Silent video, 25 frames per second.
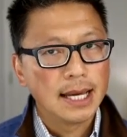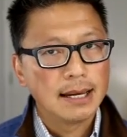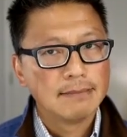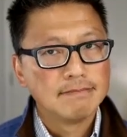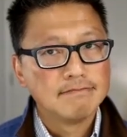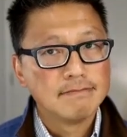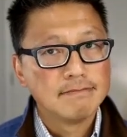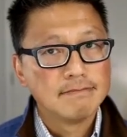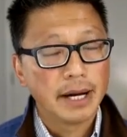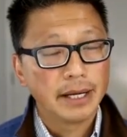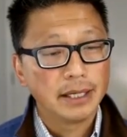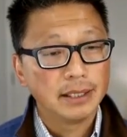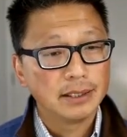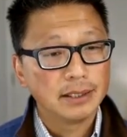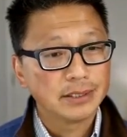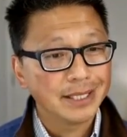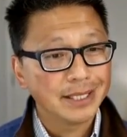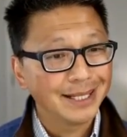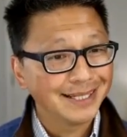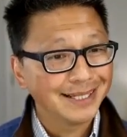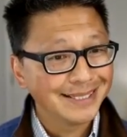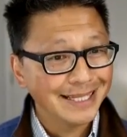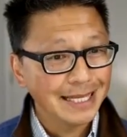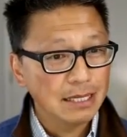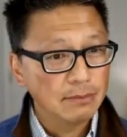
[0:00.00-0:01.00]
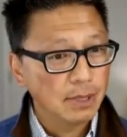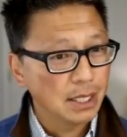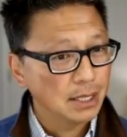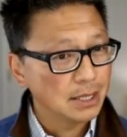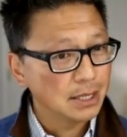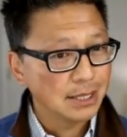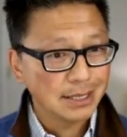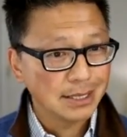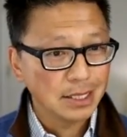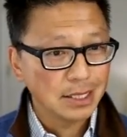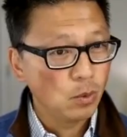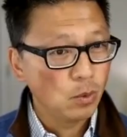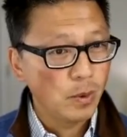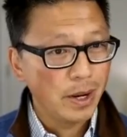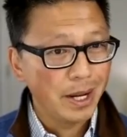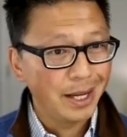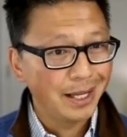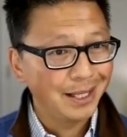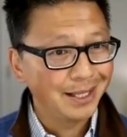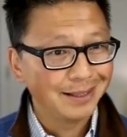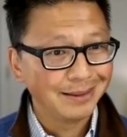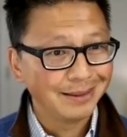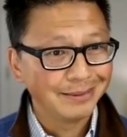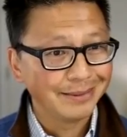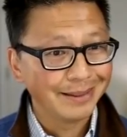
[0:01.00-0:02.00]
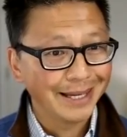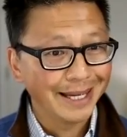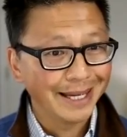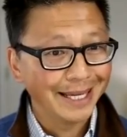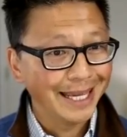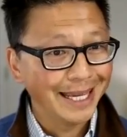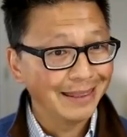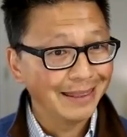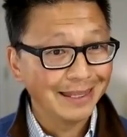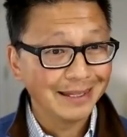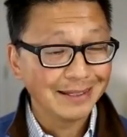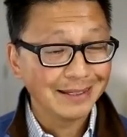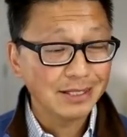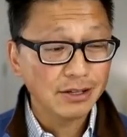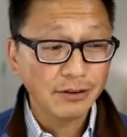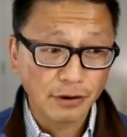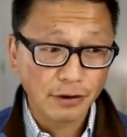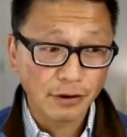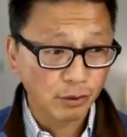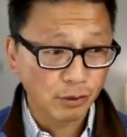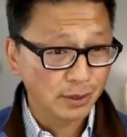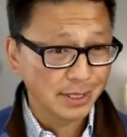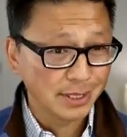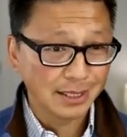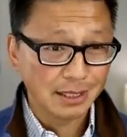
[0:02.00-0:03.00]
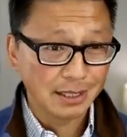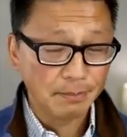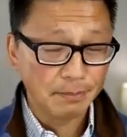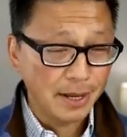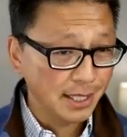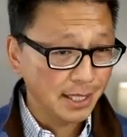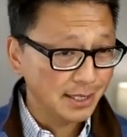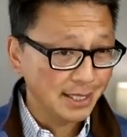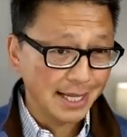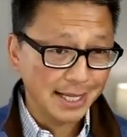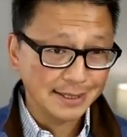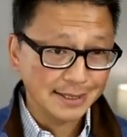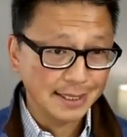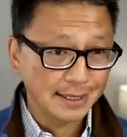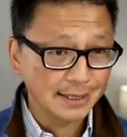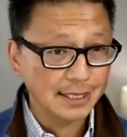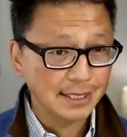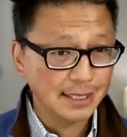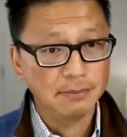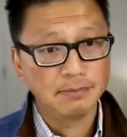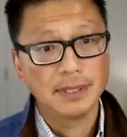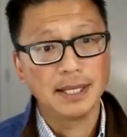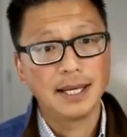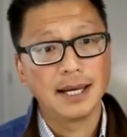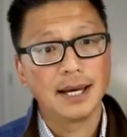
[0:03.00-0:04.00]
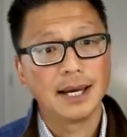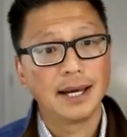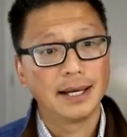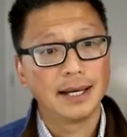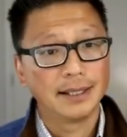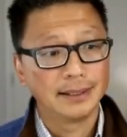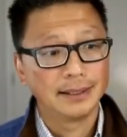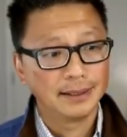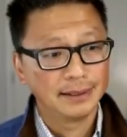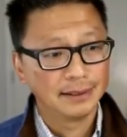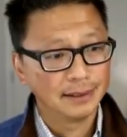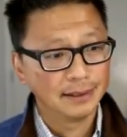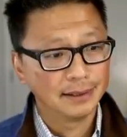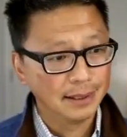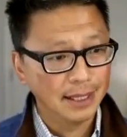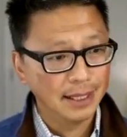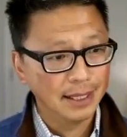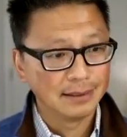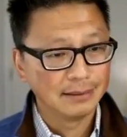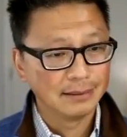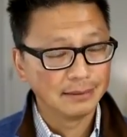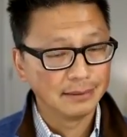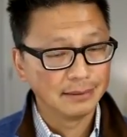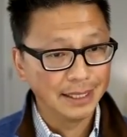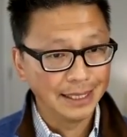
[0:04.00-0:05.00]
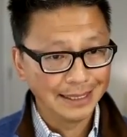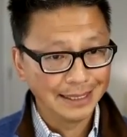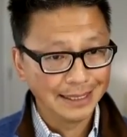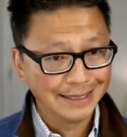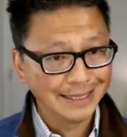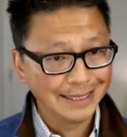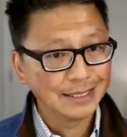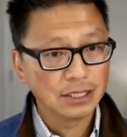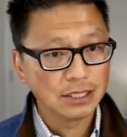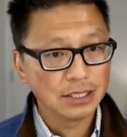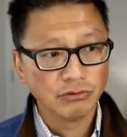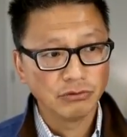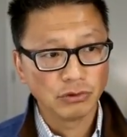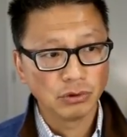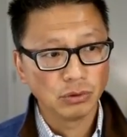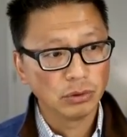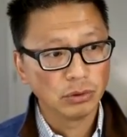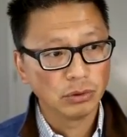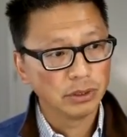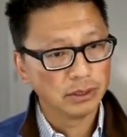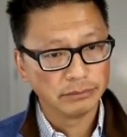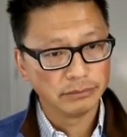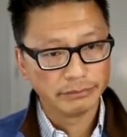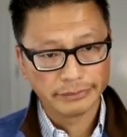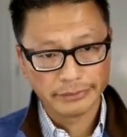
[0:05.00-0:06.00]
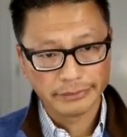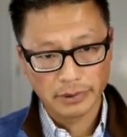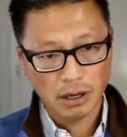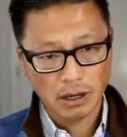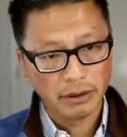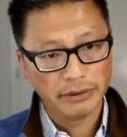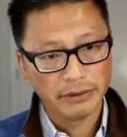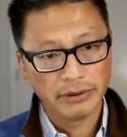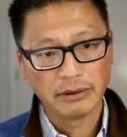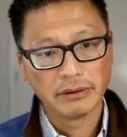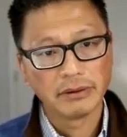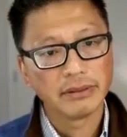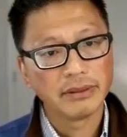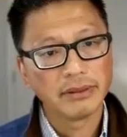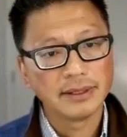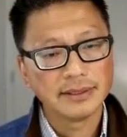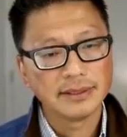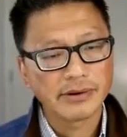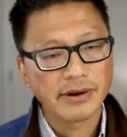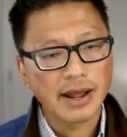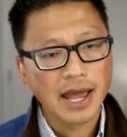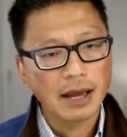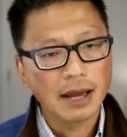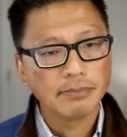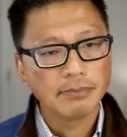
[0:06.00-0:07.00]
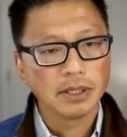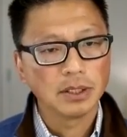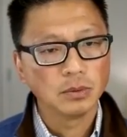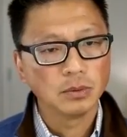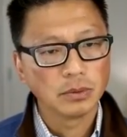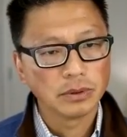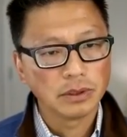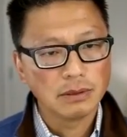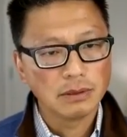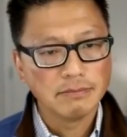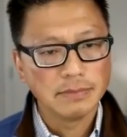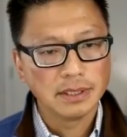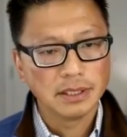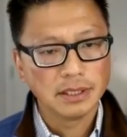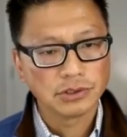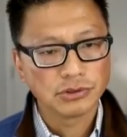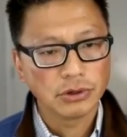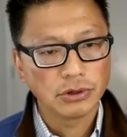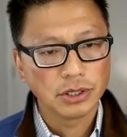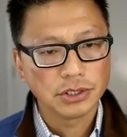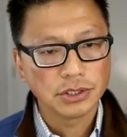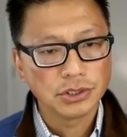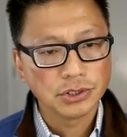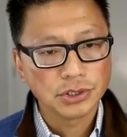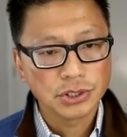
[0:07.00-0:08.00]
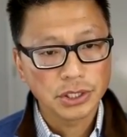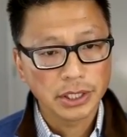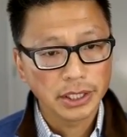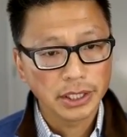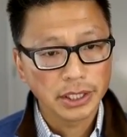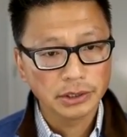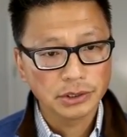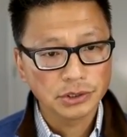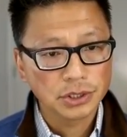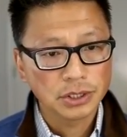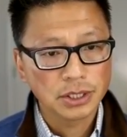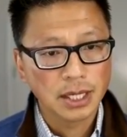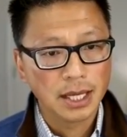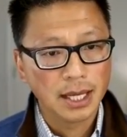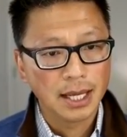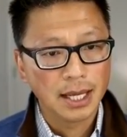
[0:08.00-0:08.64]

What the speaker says: My understanding, CMS is still weighing, and again, they're still focused on the patient access API and the existing rule and all the other things that are happening with the administration change.